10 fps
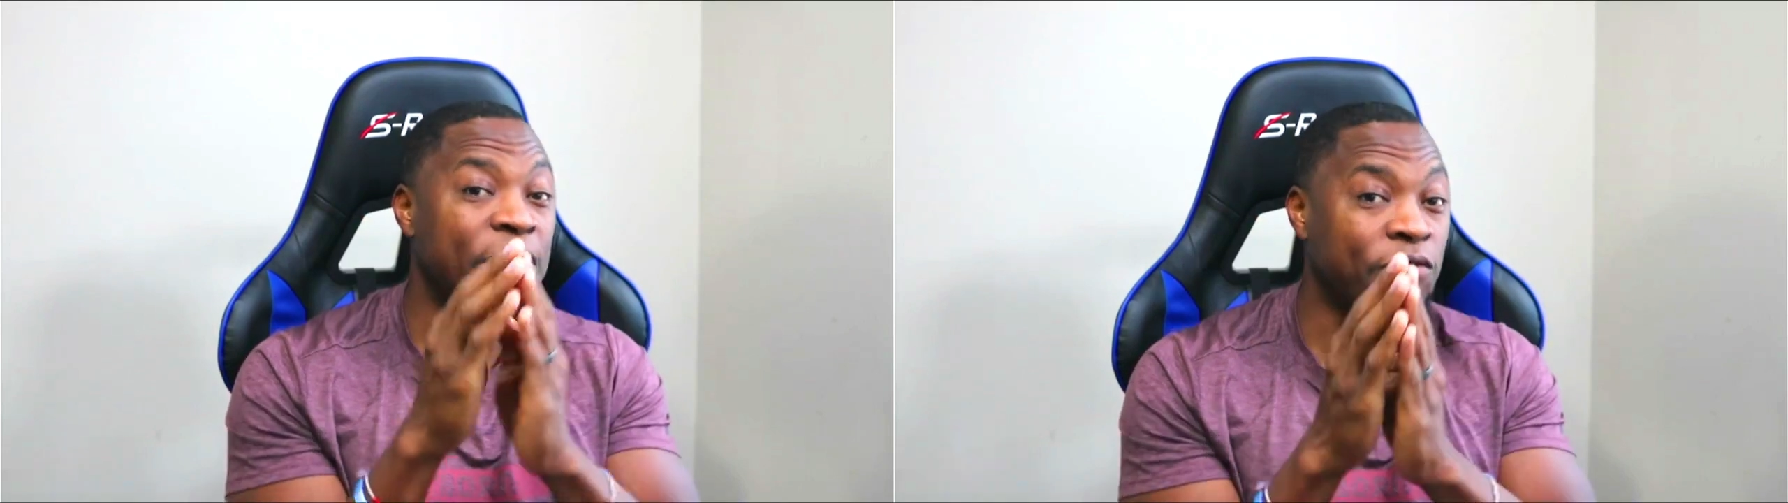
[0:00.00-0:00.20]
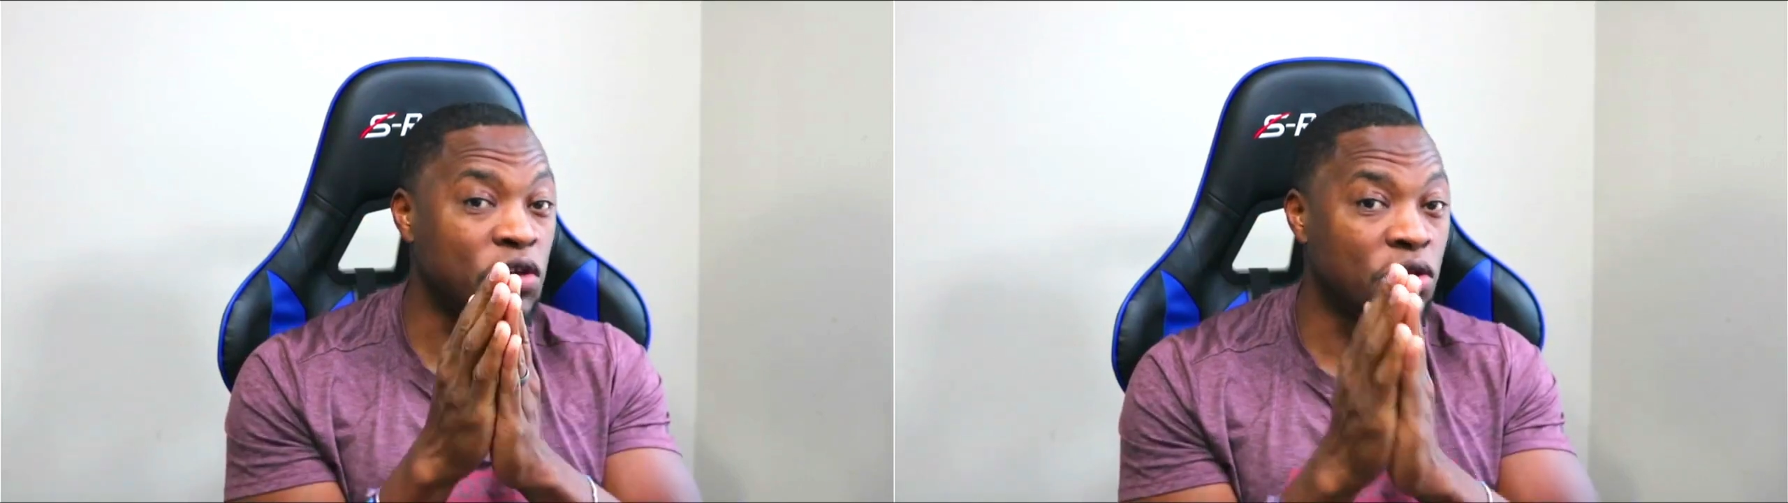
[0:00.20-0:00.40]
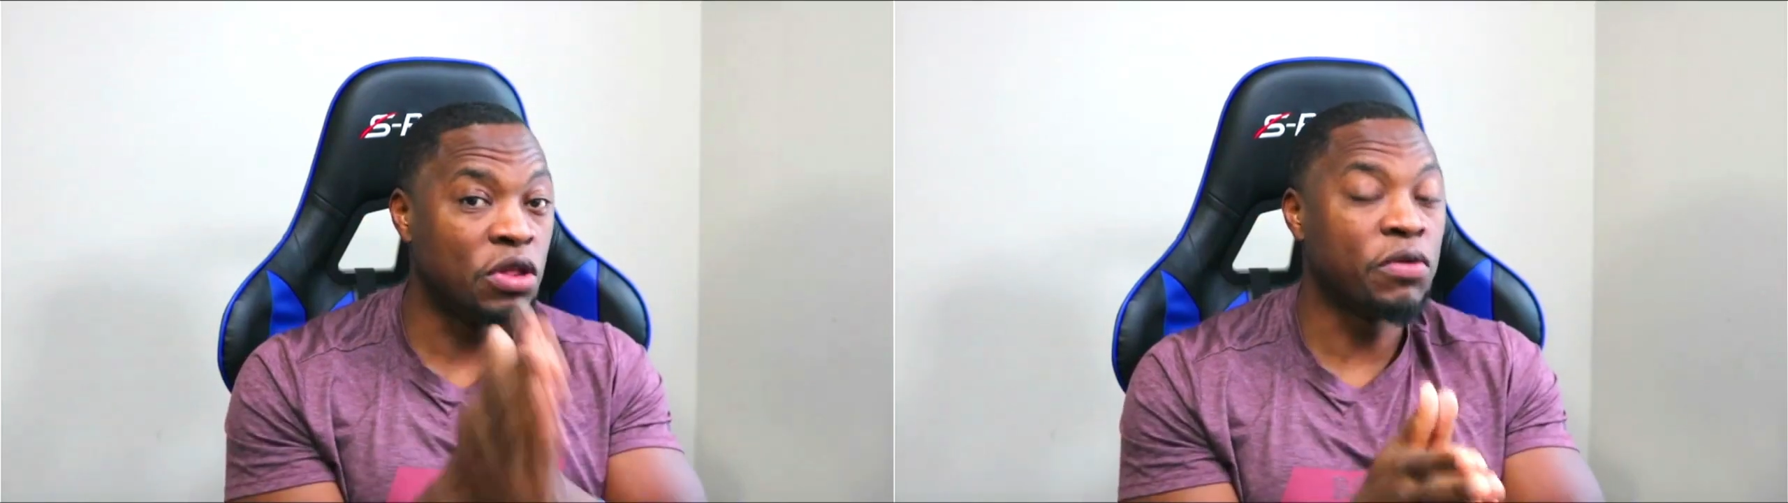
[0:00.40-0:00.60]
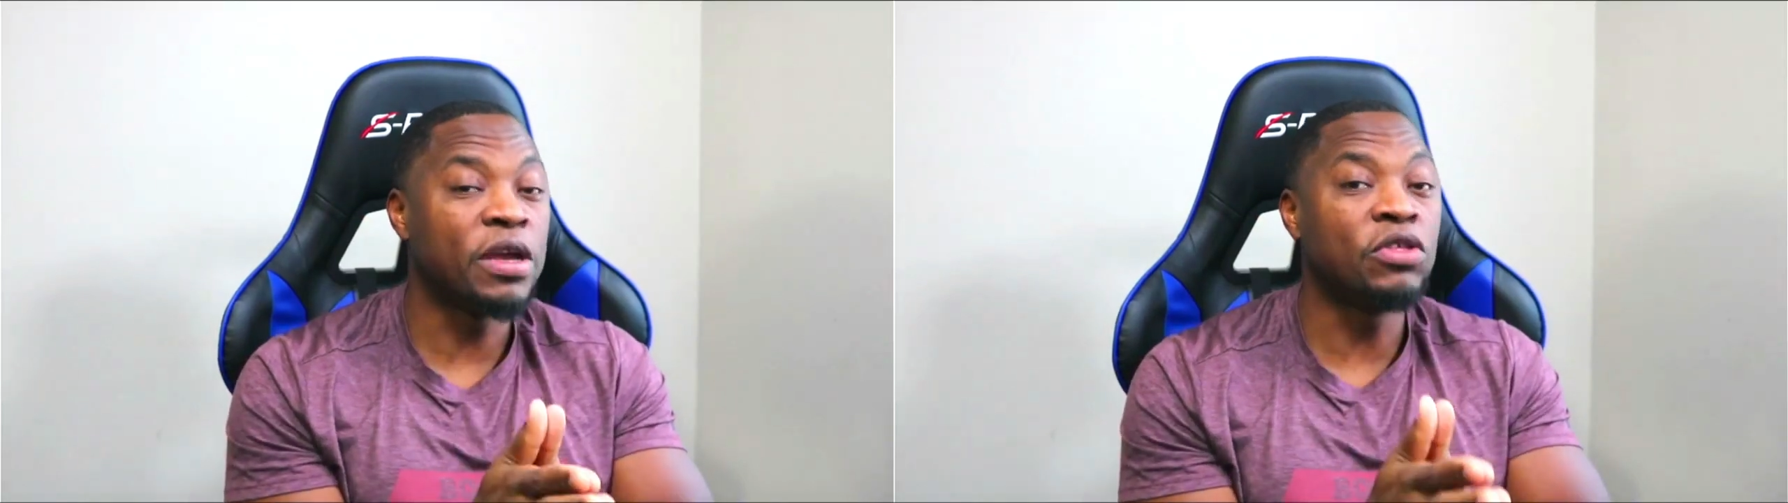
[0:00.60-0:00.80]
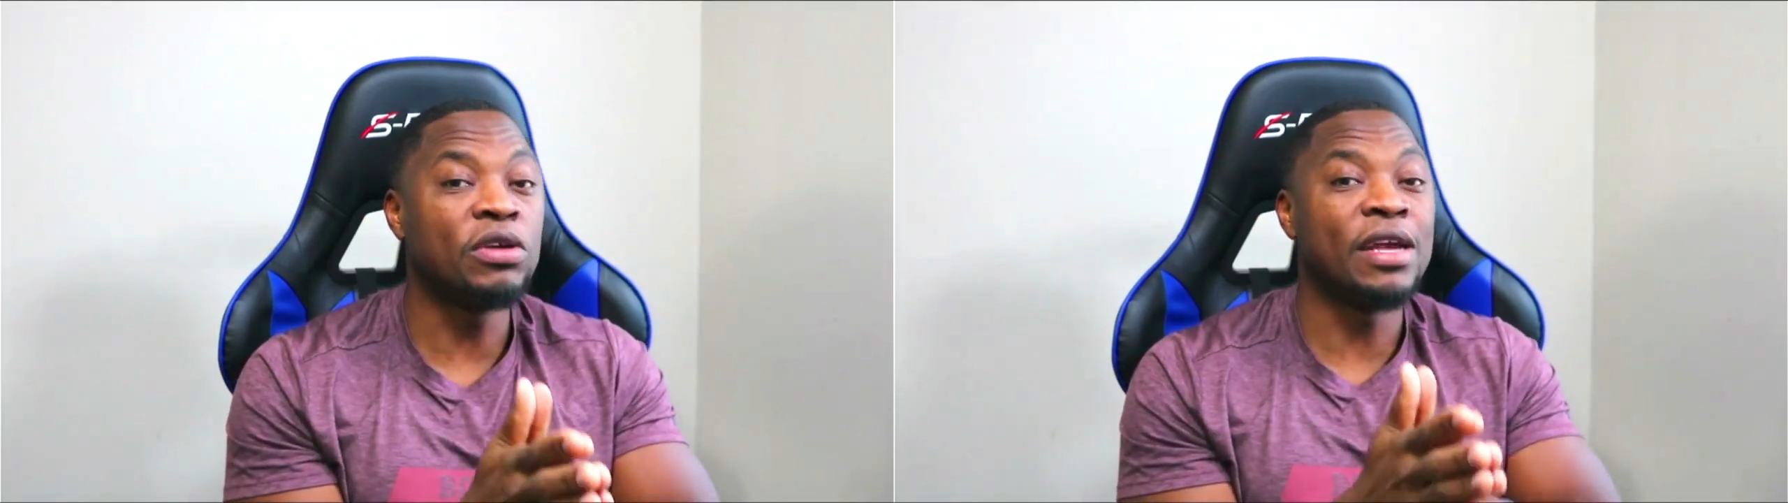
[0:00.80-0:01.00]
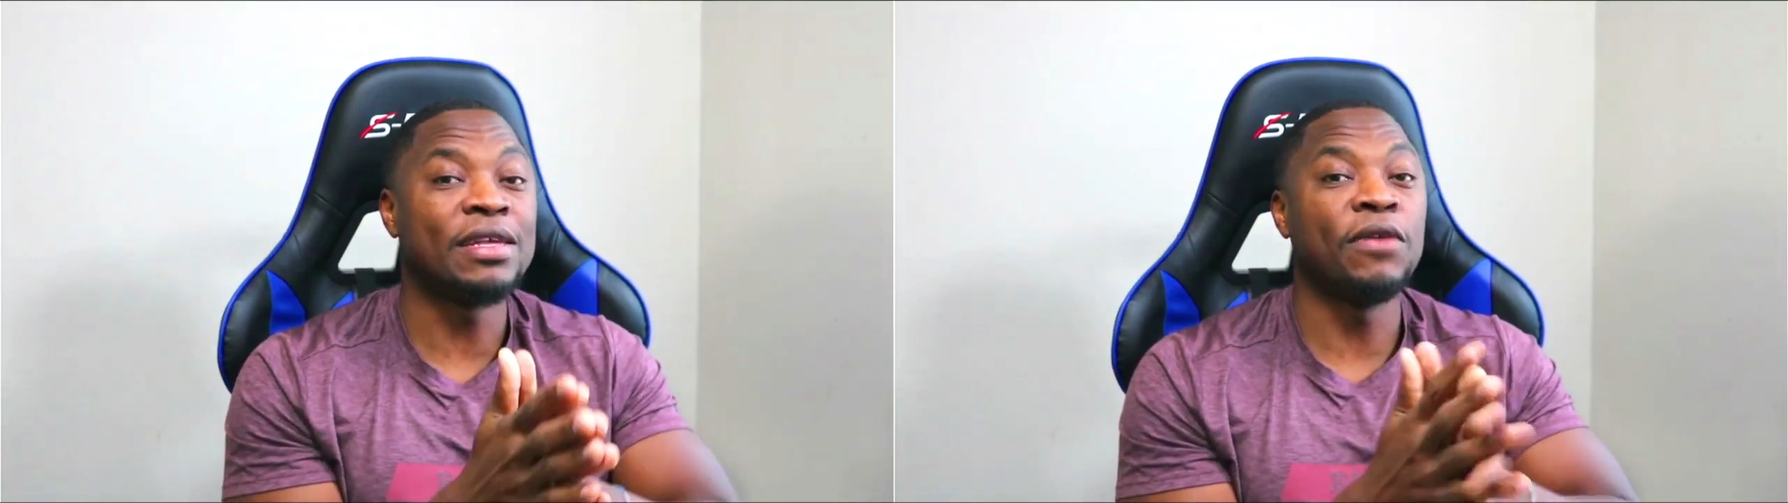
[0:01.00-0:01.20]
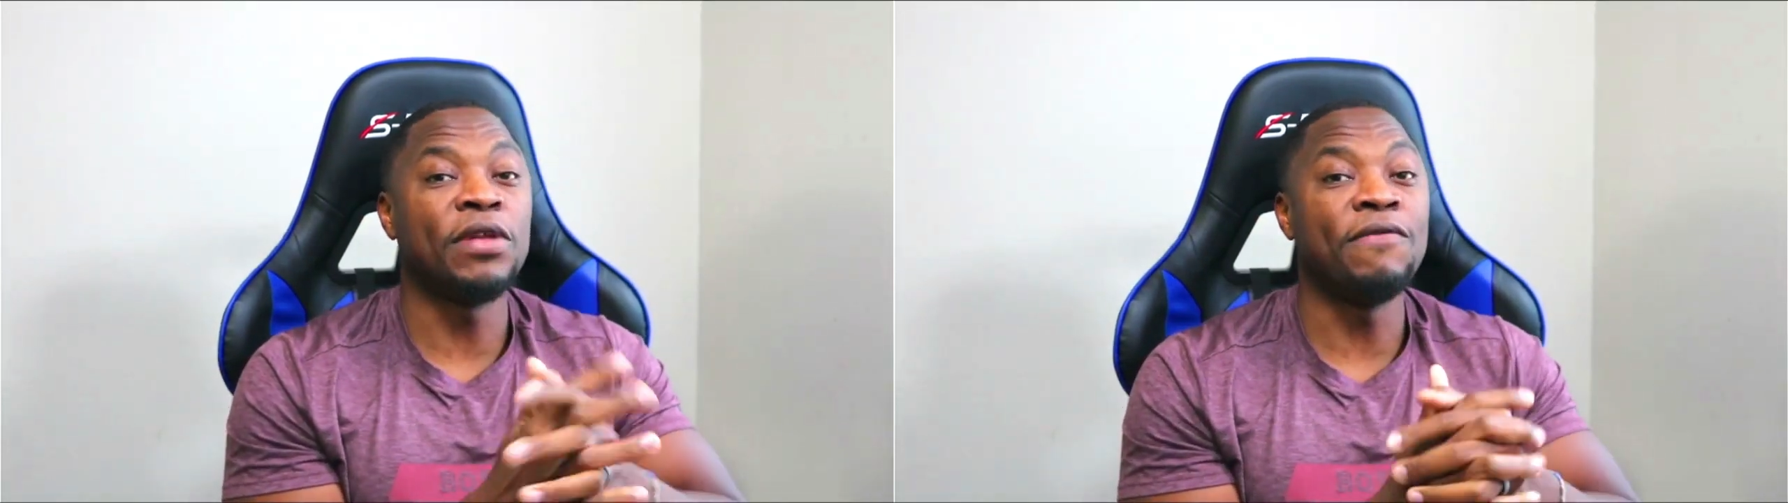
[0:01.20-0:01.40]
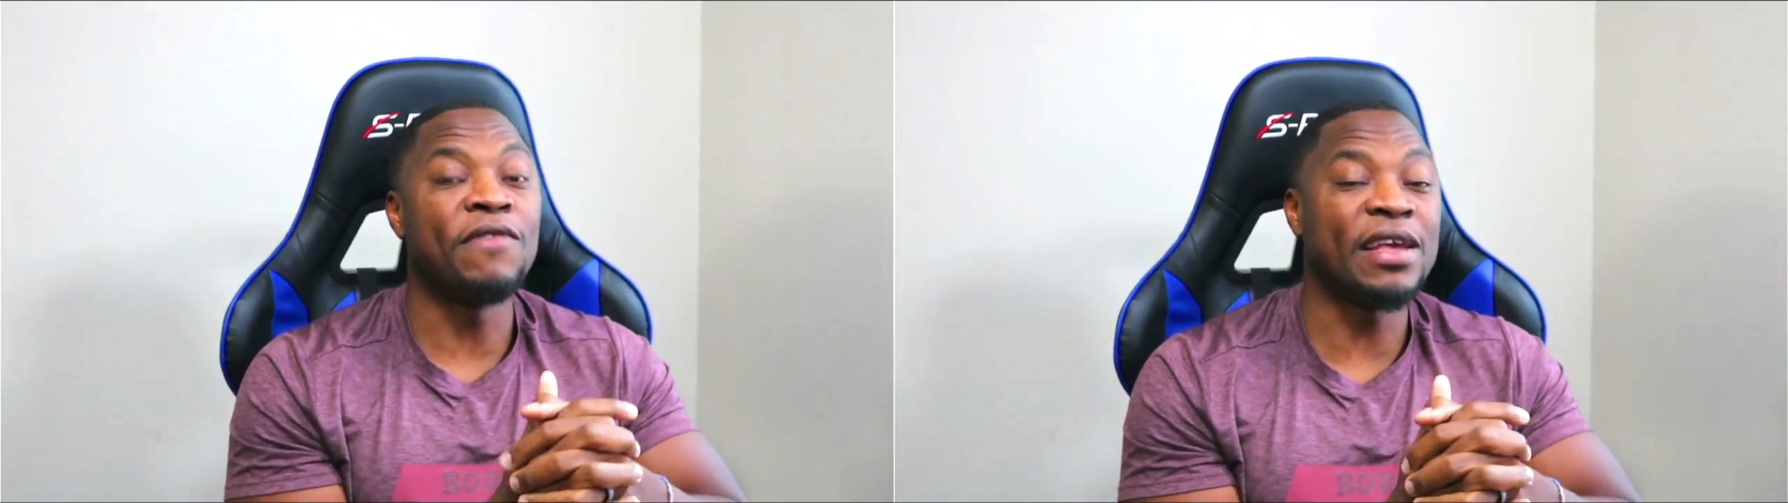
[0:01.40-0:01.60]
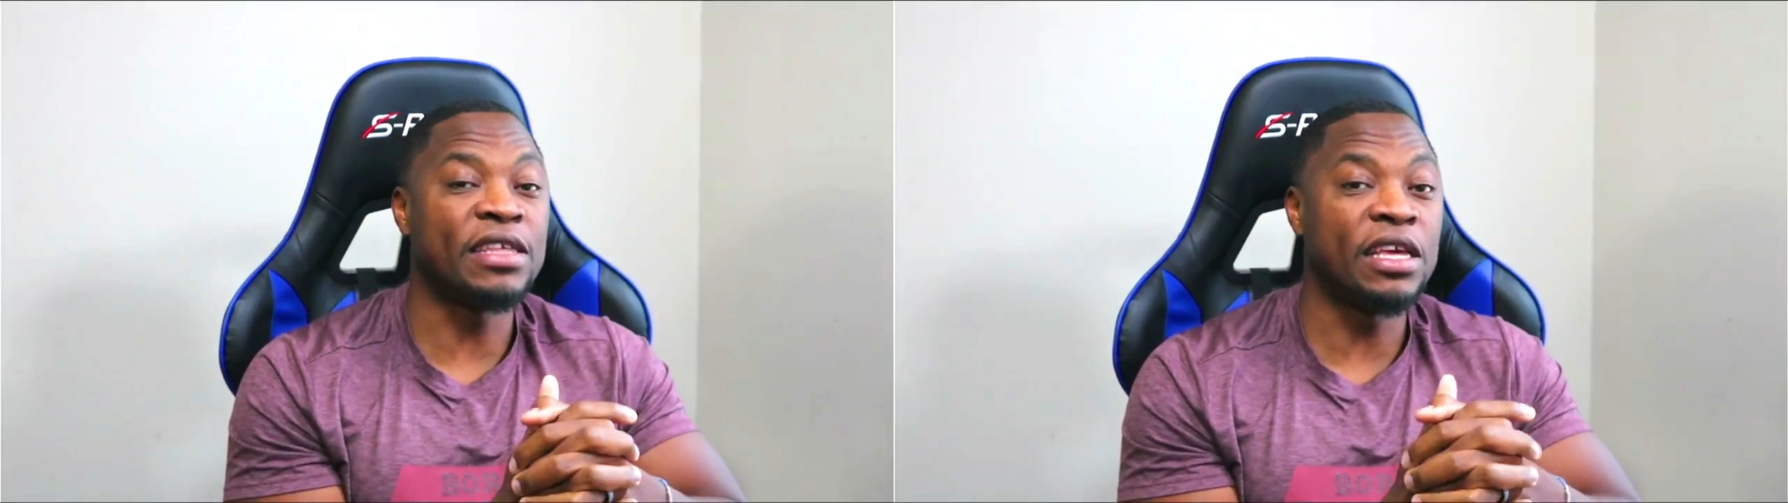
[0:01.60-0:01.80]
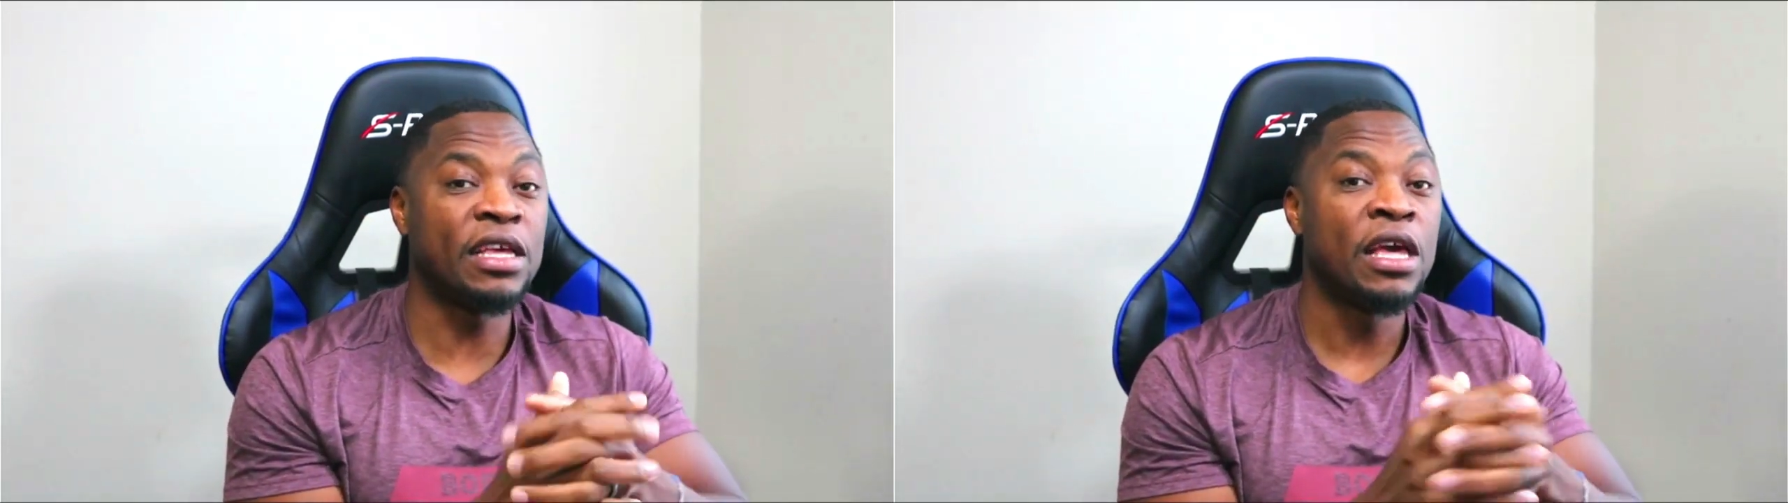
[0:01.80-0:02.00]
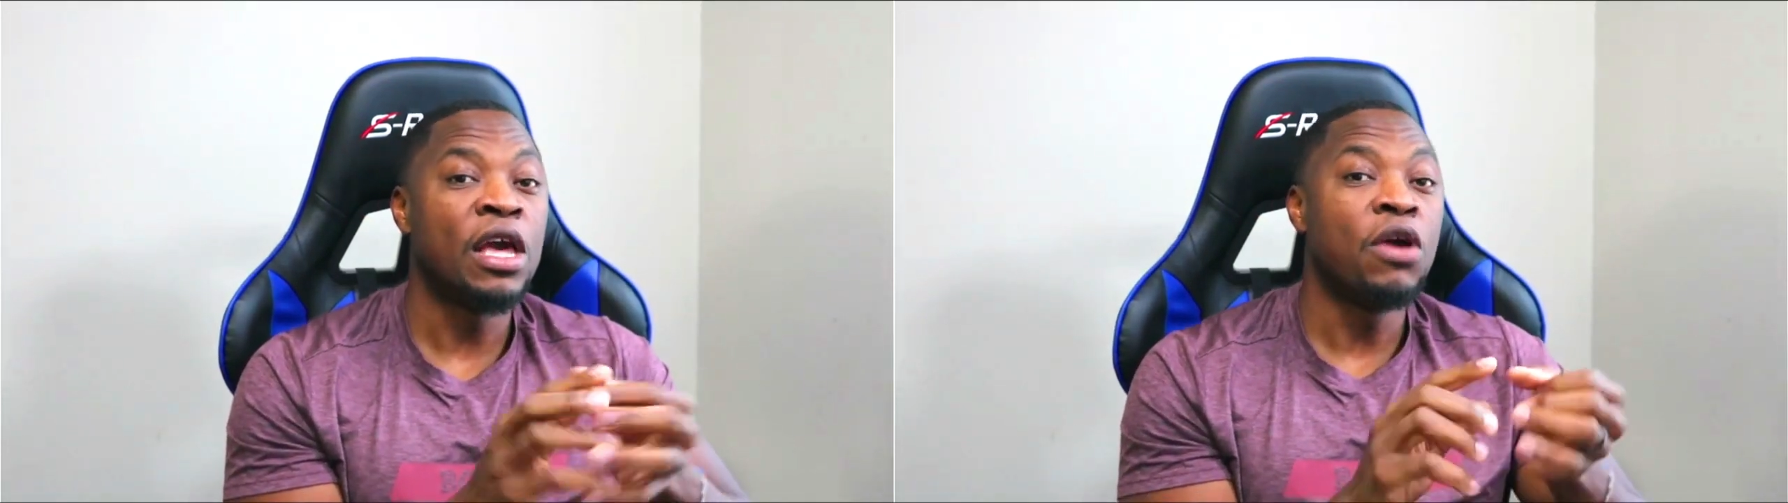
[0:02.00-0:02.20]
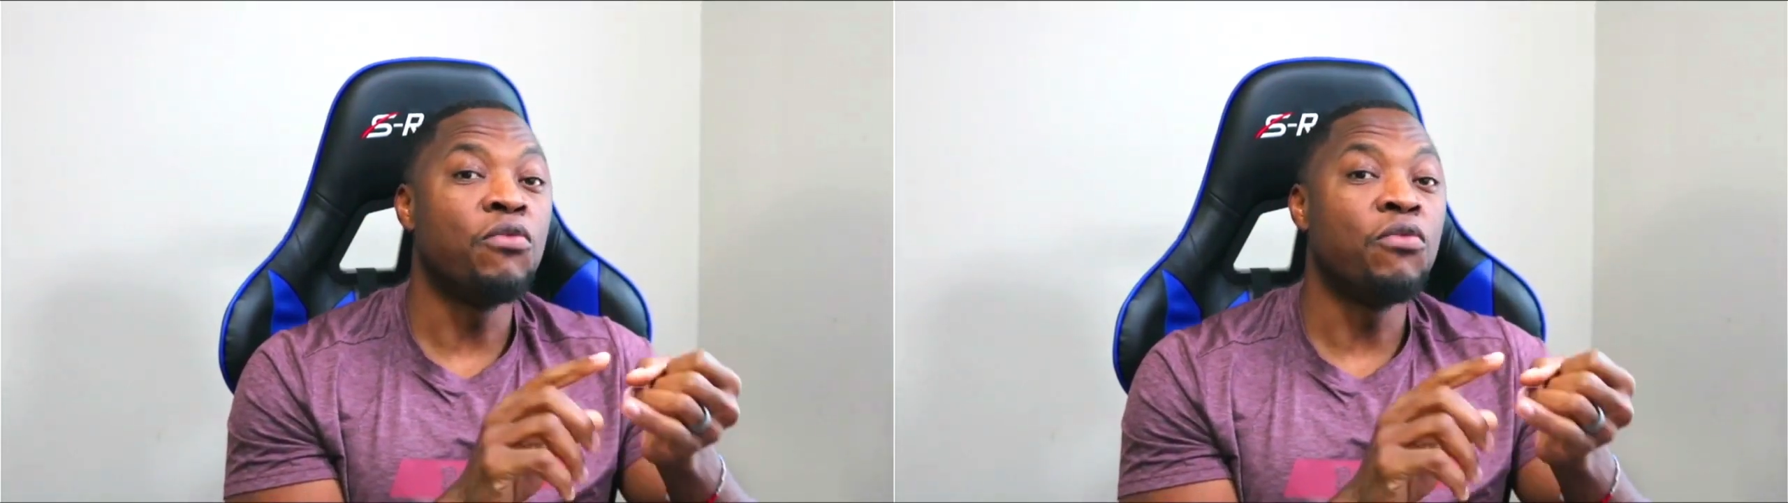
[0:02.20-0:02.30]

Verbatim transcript: if you're looking to get started with investing